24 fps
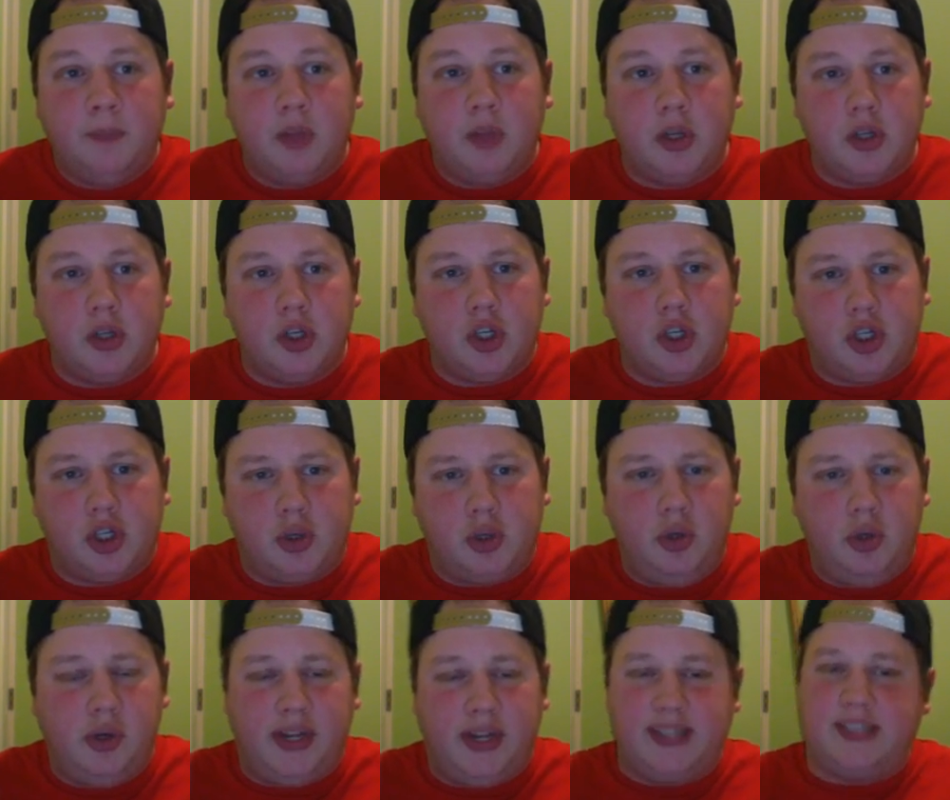So you
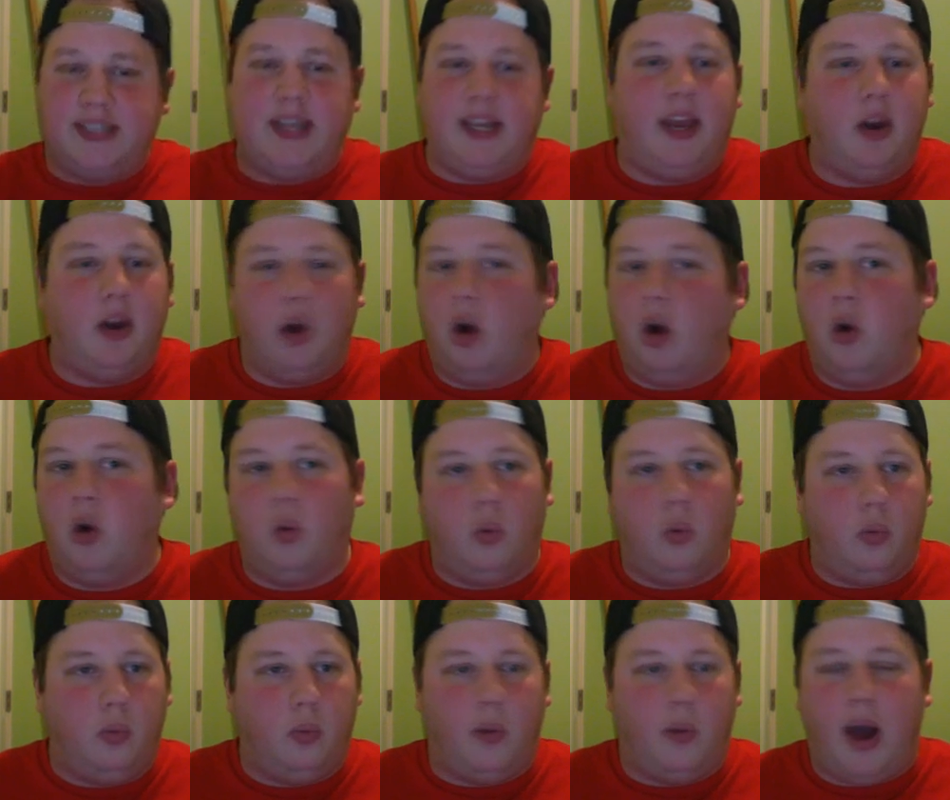could say, oh,
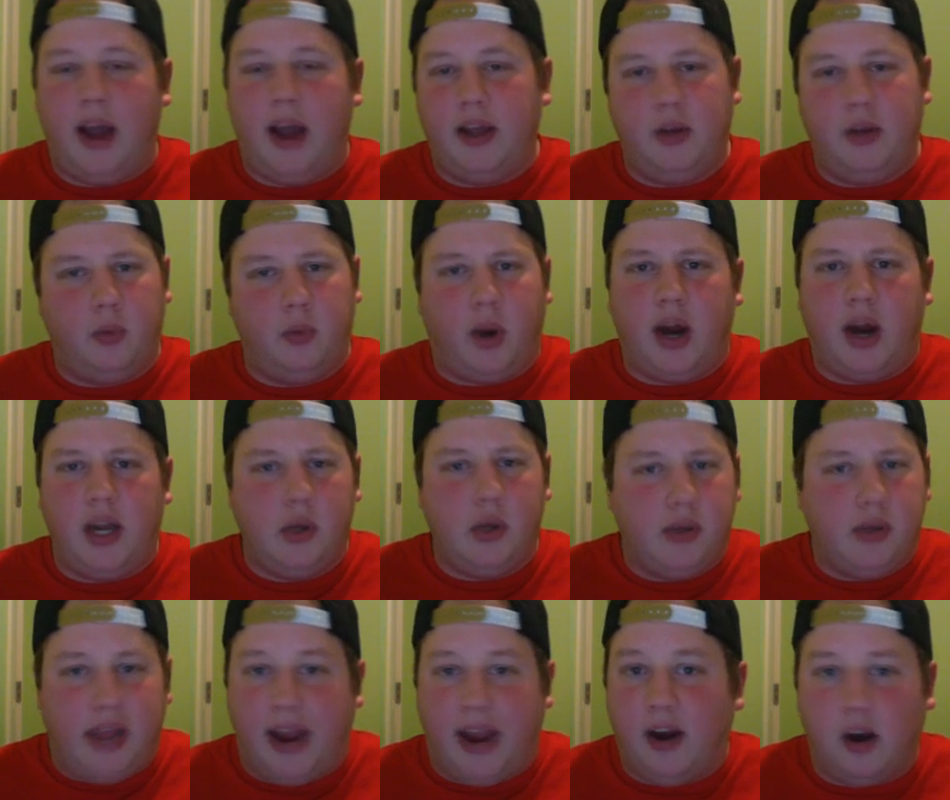why, why do you
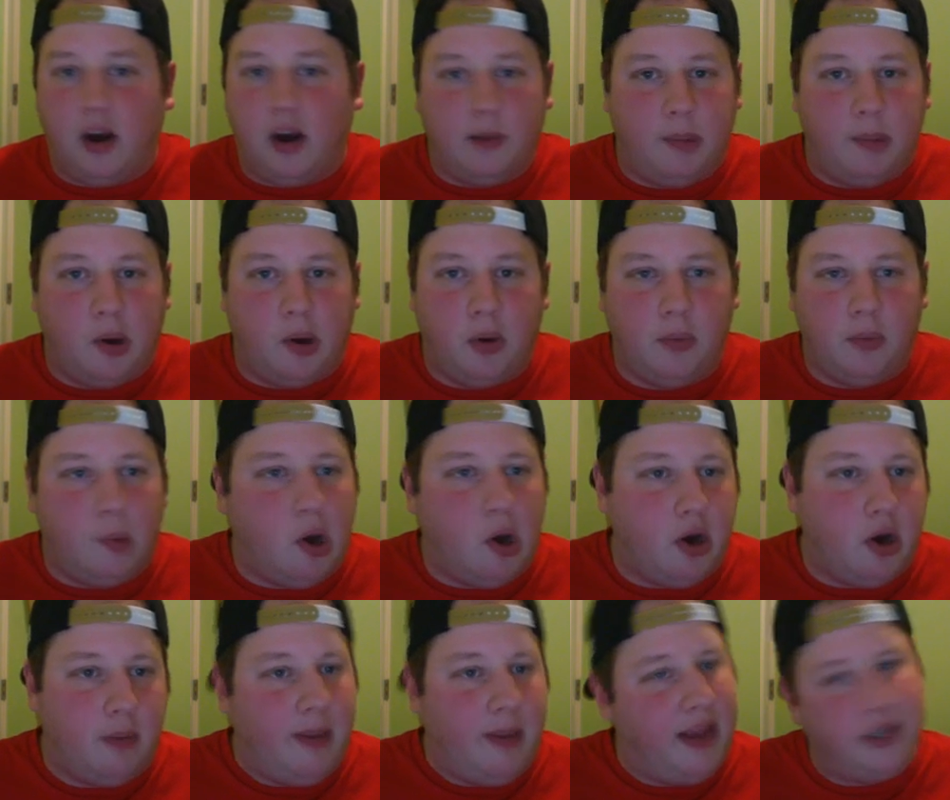care about Modern
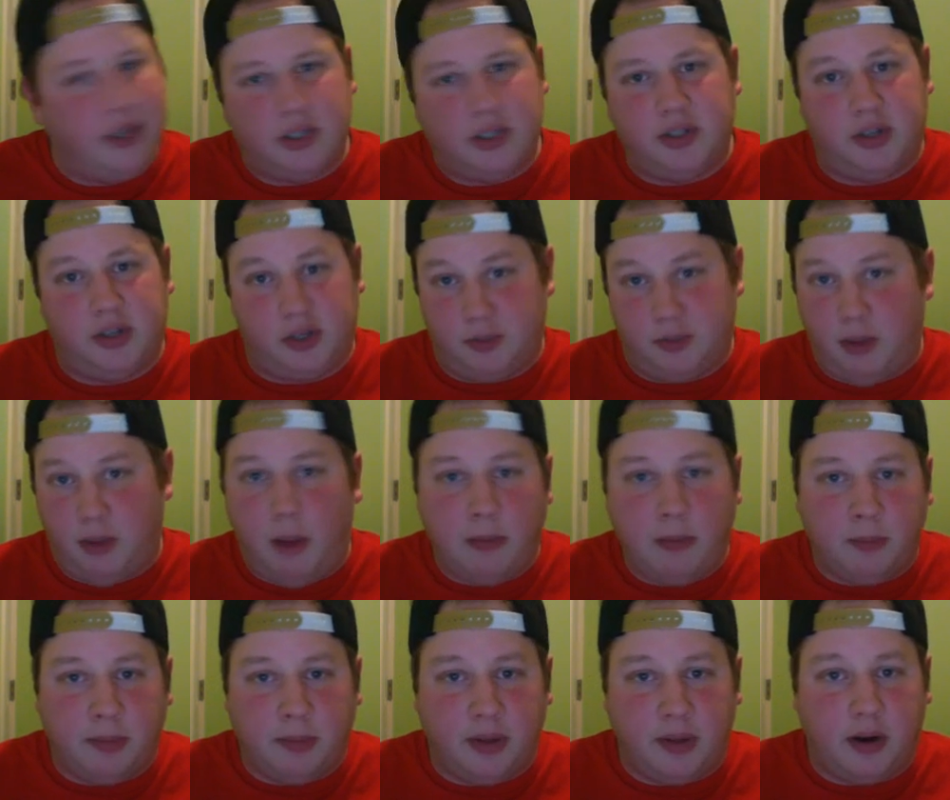Masters as a Pauper
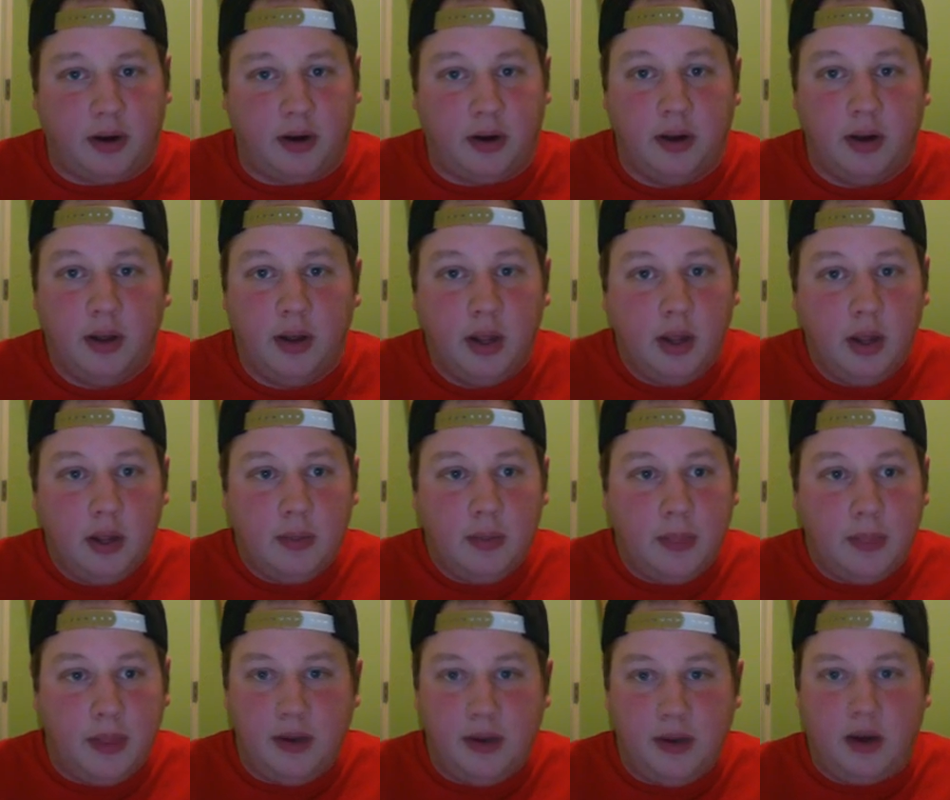player?
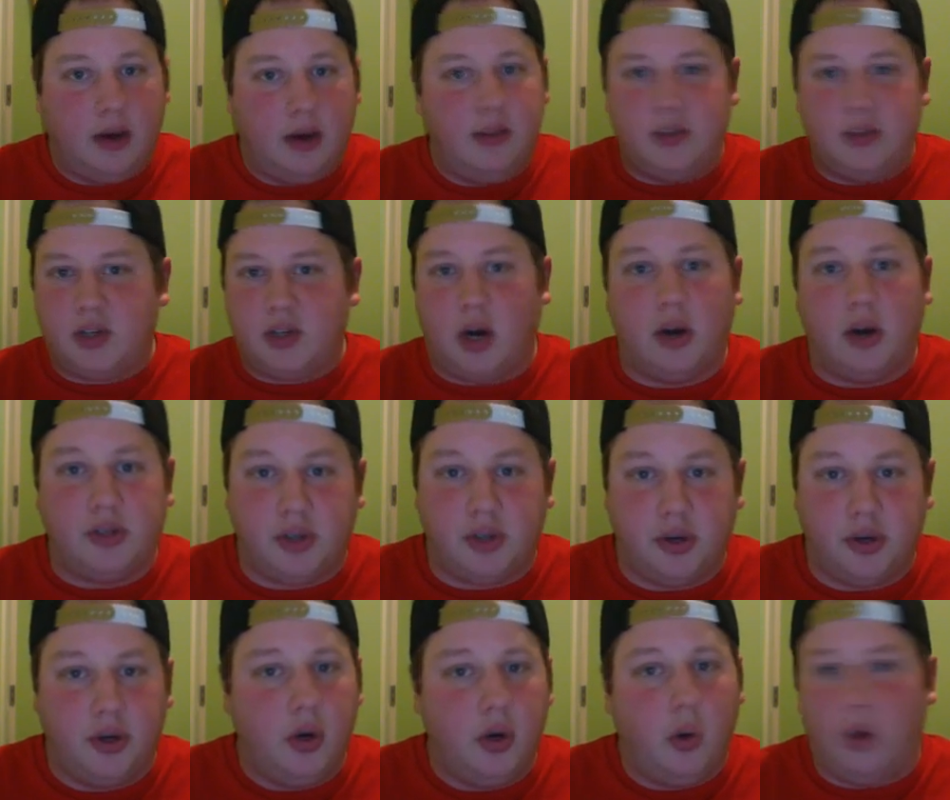None of these cards are
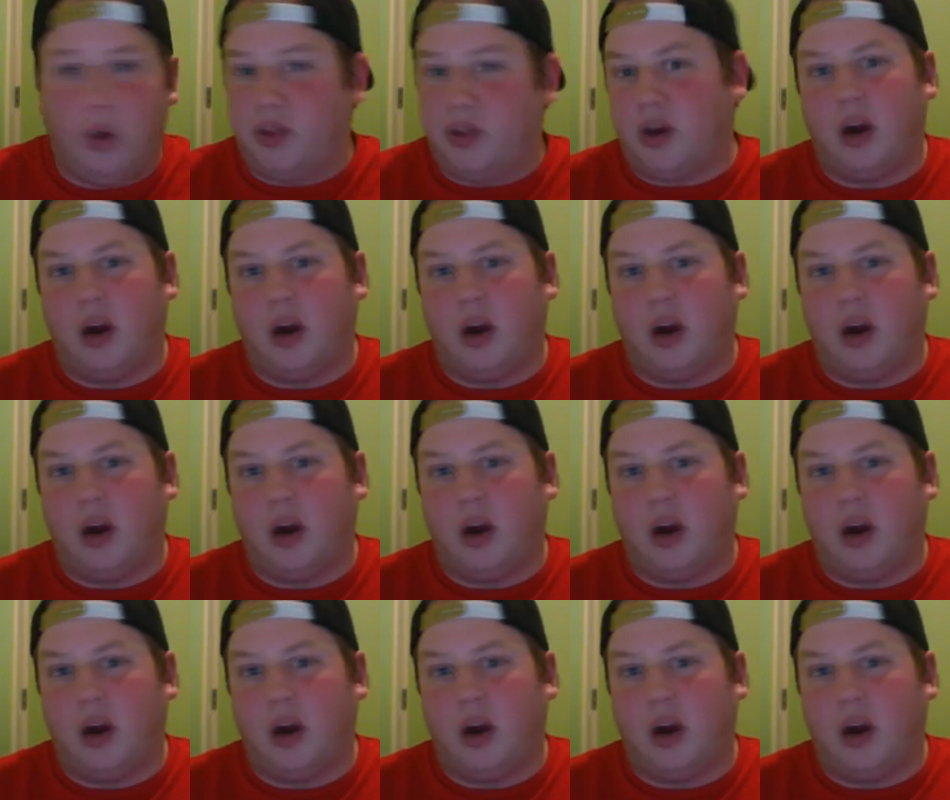new, all the cards are